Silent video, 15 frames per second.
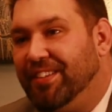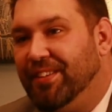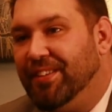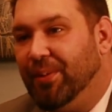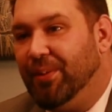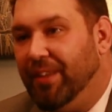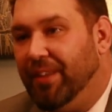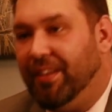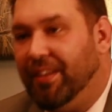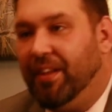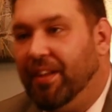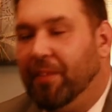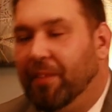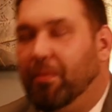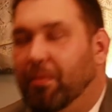right. do it.
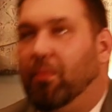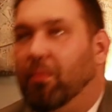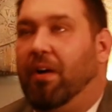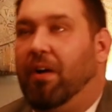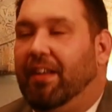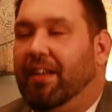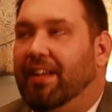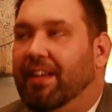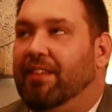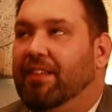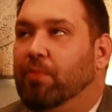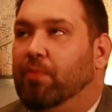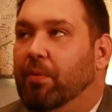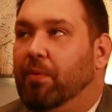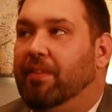But walking is
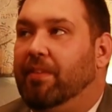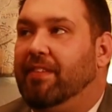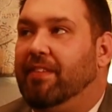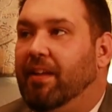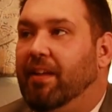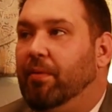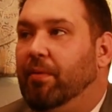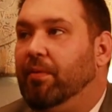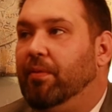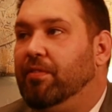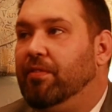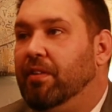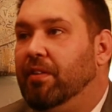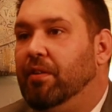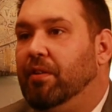what we say when it's
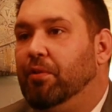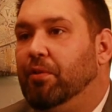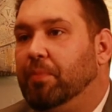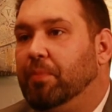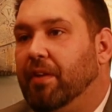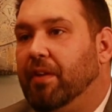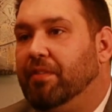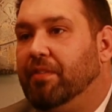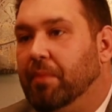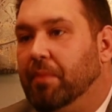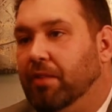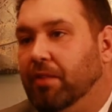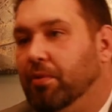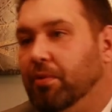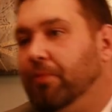in close proximity.
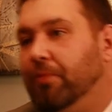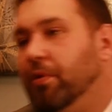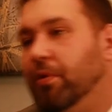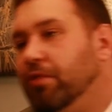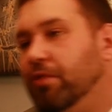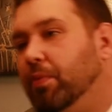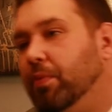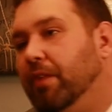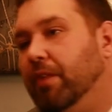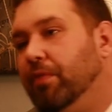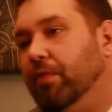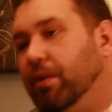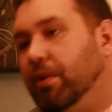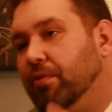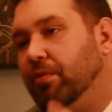So of course it's, we could
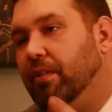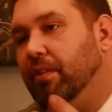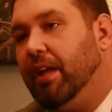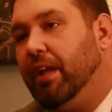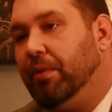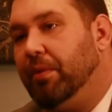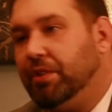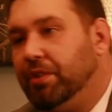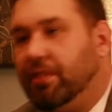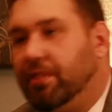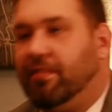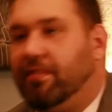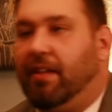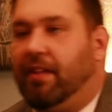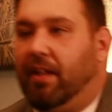reuse the language. It's the hey
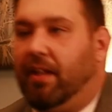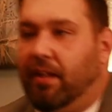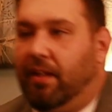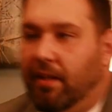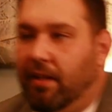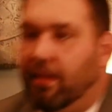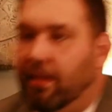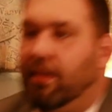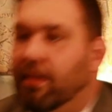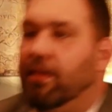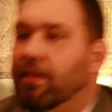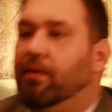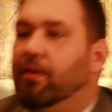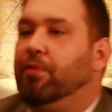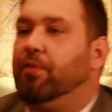guys, how you doing,
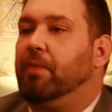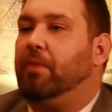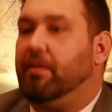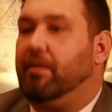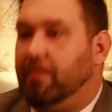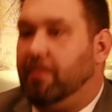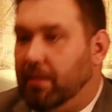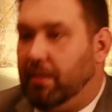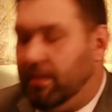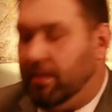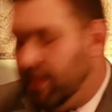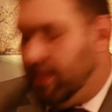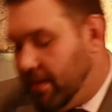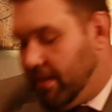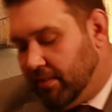right? Guys and girls, we
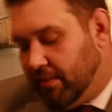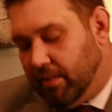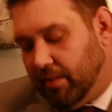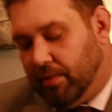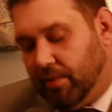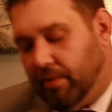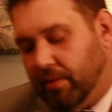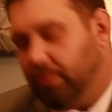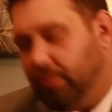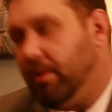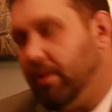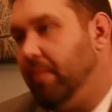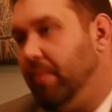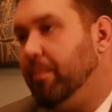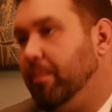guys say hey guys,
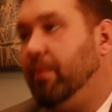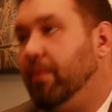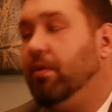right? but,